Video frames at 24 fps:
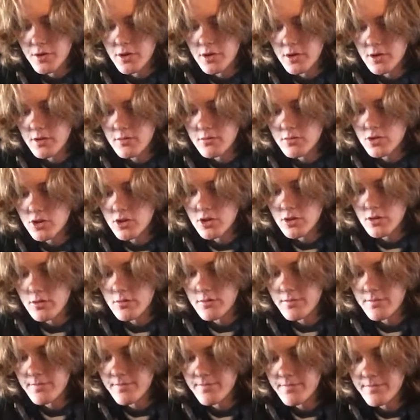in,
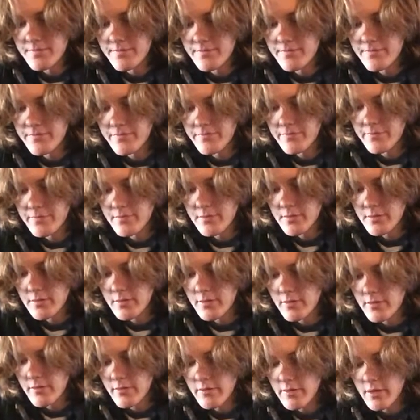so
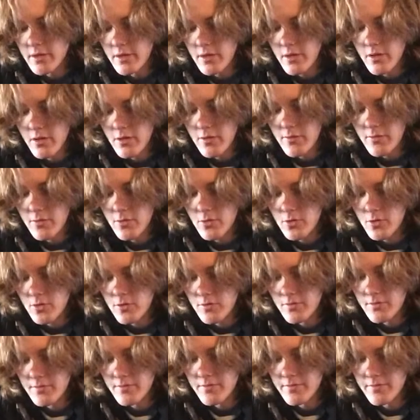be careful.